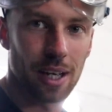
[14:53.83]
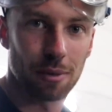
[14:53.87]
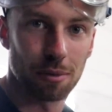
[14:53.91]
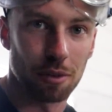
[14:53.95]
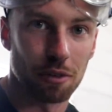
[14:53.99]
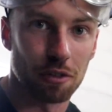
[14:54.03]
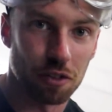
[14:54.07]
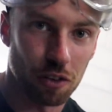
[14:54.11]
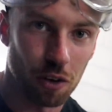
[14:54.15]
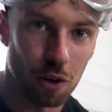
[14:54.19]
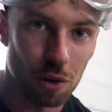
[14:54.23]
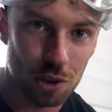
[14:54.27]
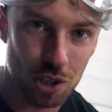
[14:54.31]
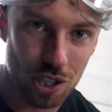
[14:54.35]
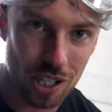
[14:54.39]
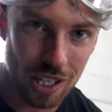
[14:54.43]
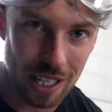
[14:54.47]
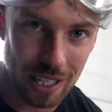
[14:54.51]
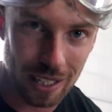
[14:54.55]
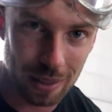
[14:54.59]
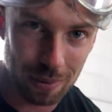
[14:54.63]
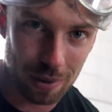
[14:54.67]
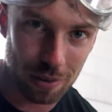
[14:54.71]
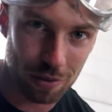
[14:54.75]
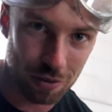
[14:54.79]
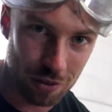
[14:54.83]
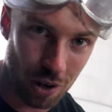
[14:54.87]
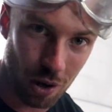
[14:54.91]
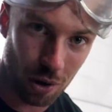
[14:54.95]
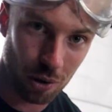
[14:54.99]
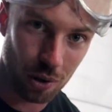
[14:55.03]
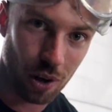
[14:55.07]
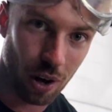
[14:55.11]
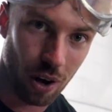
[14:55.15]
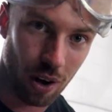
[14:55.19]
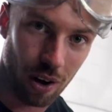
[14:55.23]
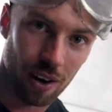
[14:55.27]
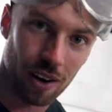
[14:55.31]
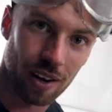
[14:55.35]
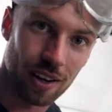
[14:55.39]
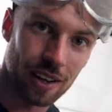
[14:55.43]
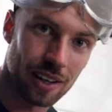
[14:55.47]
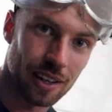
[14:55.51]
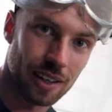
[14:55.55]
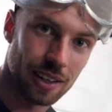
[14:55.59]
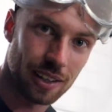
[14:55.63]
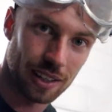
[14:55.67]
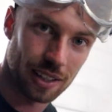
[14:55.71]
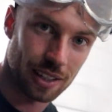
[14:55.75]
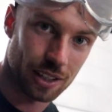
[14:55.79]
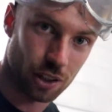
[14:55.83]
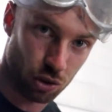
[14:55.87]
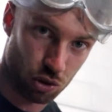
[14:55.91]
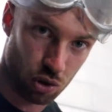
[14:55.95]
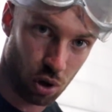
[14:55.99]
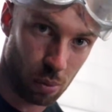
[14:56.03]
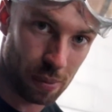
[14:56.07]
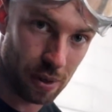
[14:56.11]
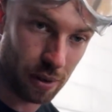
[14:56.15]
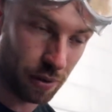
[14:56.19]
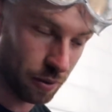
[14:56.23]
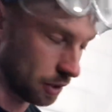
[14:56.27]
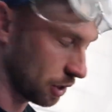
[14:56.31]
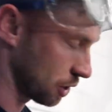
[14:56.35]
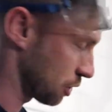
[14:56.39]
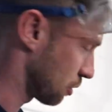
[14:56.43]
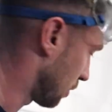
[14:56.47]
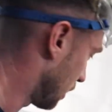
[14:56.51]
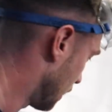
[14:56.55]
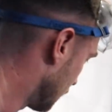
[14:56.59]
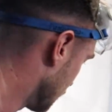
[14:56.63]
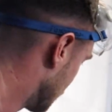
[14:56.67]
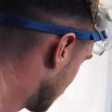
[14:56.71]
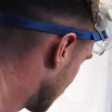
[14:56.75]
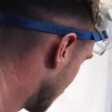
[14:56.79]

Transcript: Unfortunately, we've not got the grommet with the right